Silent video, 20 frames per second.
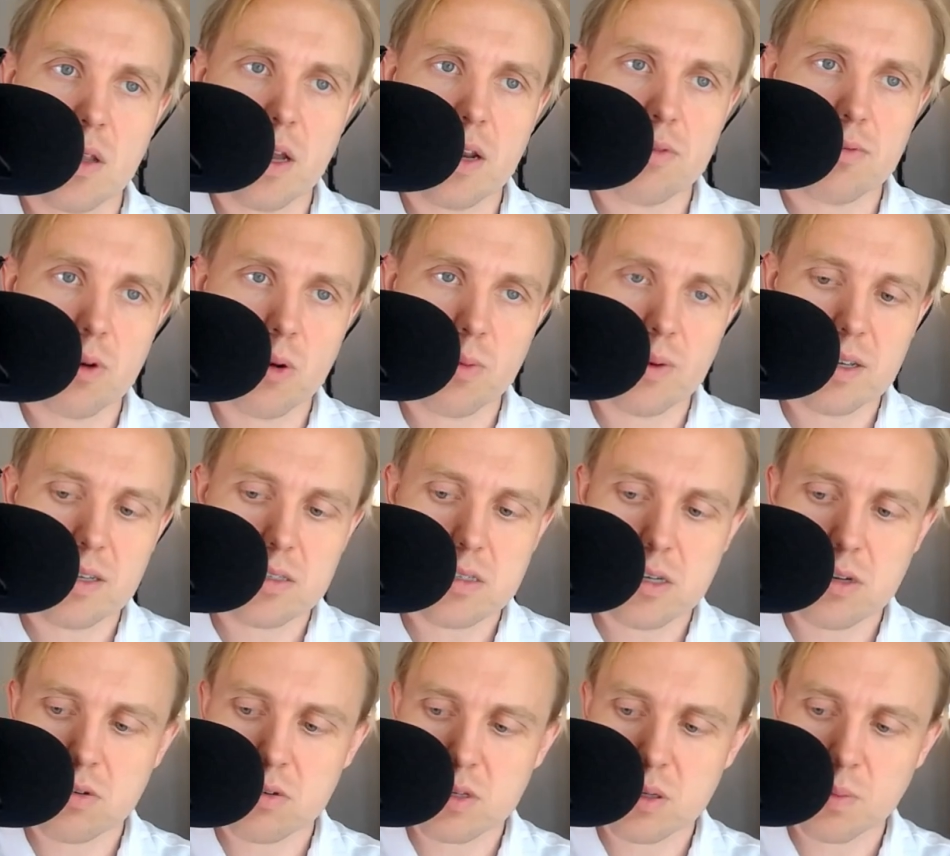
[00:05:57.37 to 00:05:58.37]
of what we
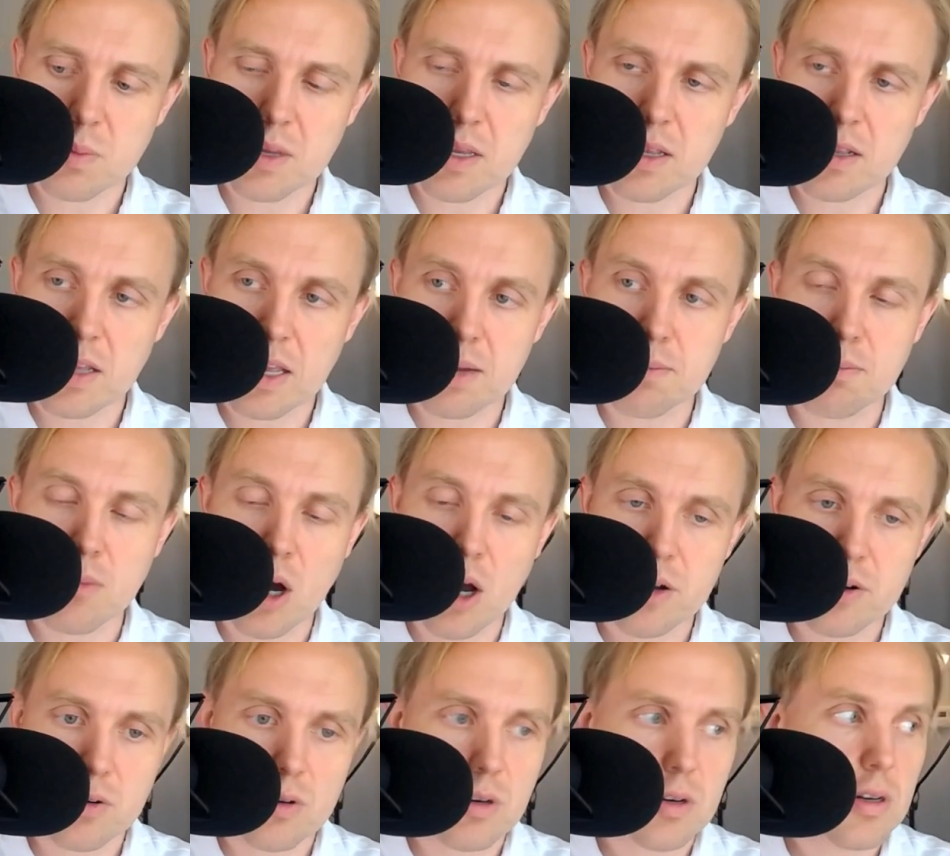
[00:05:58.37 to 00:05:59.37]
consider to be like
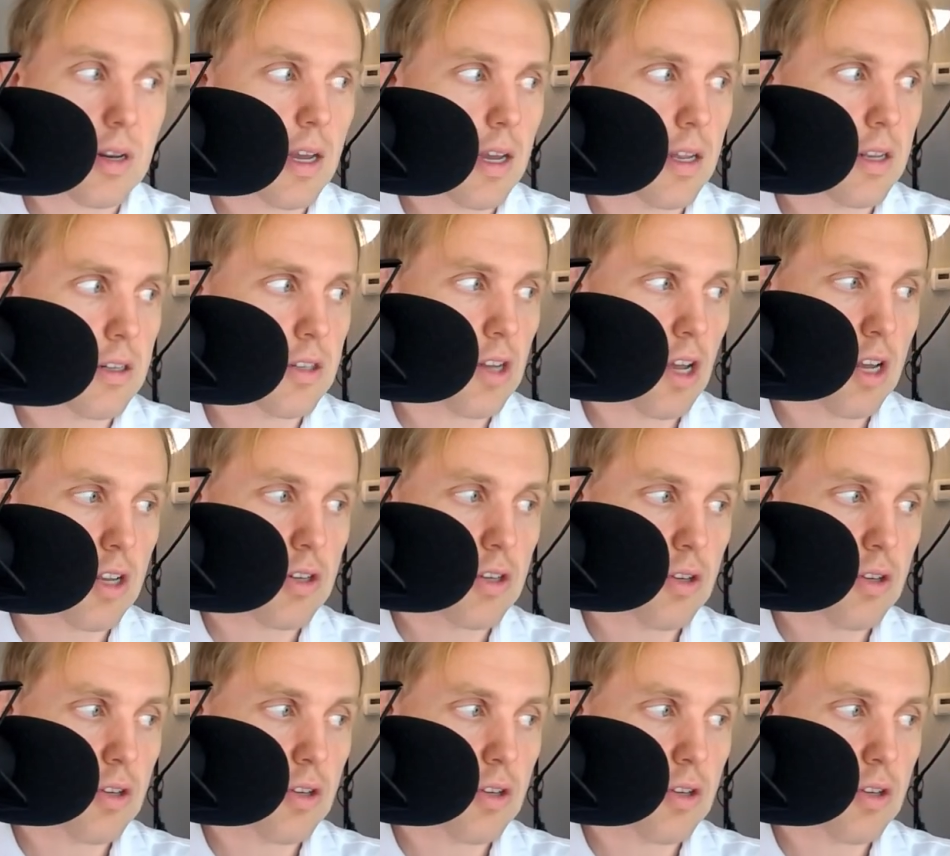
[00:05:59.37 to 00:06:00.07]
modern and